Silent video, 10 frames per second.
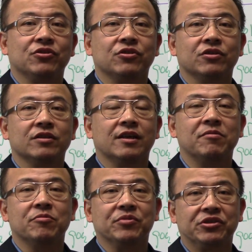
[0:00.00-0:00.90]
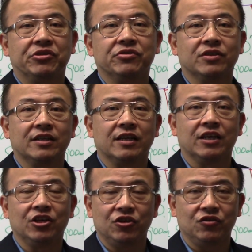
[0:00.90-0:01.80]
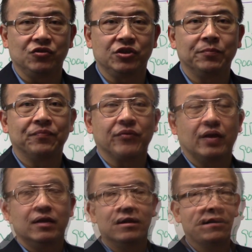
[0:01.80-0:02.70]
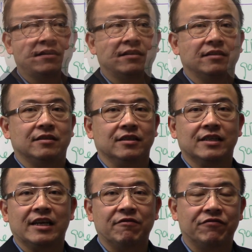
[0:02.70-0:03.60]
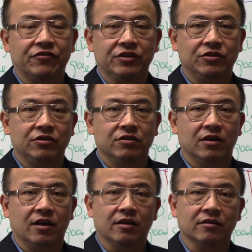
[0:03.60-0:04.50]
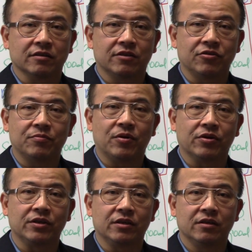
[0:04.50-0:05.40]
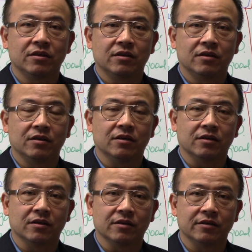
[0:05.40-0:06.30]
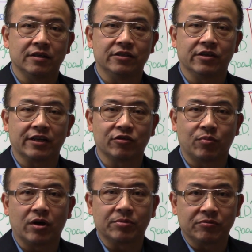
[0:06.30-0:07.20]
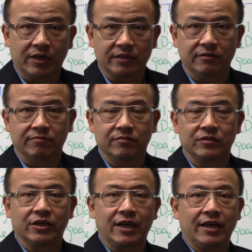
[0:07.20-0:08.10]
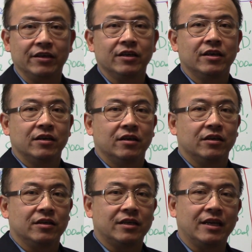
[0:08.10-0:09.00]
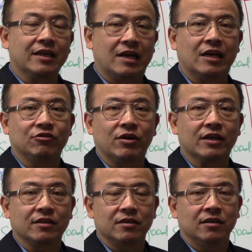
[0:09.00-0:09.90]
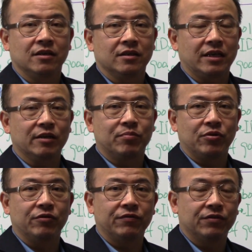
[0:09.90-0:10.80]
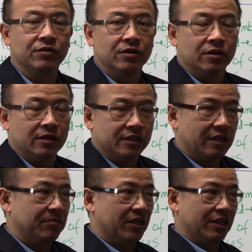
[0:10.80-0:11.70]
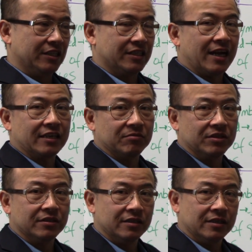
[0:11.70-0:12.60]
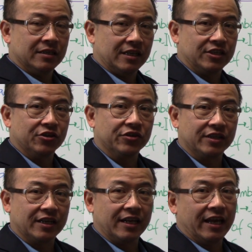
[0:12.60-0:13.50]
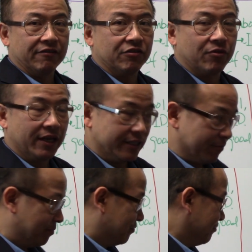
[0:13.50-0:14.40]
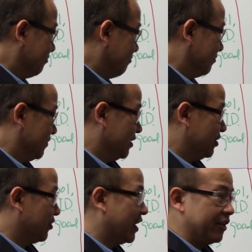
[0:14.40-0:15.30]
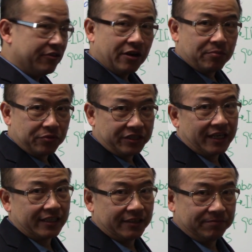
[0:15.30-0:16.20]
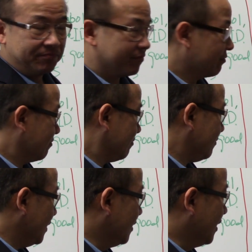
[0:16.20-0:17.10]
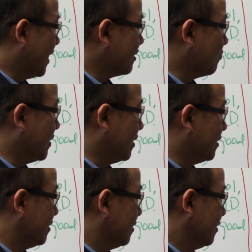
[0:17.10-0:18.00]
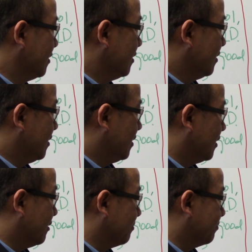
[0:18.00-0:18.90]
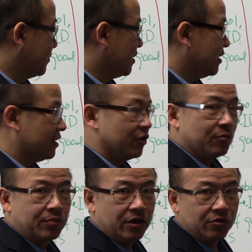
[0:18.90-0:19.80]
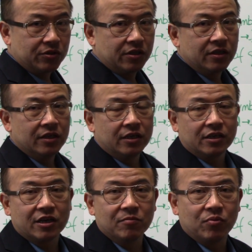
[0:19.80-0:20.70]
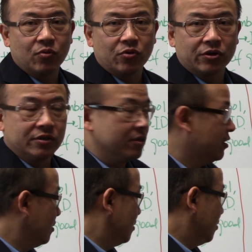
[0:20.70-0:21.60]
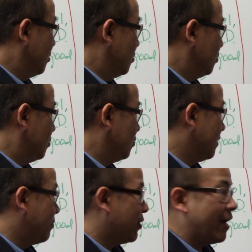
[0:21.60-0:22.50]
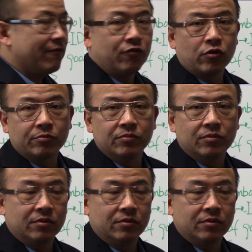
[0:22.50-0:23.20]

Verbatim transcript: sure that the material that they use does not infringe on third-party intellectual property rights. Okay, get a contract, get approved, something in document that's showing that they have a right, so that you are protected. The last one is, does your post comport to the platform